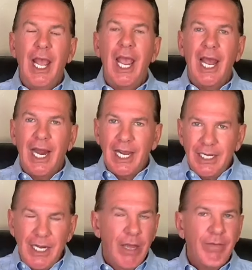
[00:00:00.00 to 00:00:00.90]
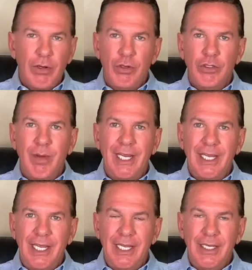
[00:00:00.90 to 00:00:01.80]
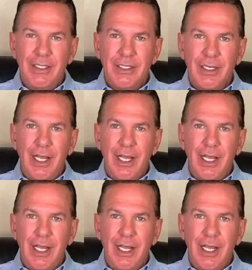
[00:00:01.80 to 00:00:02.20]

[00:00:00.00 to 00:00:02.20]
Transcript: and I never lose my keys.